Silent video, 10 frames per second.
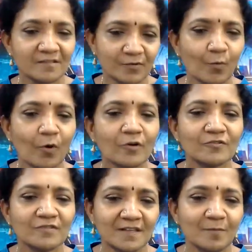if you want to
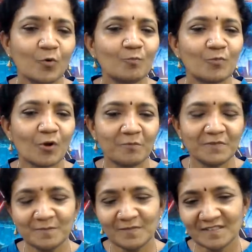see more
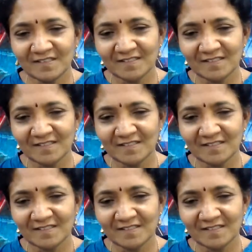problems,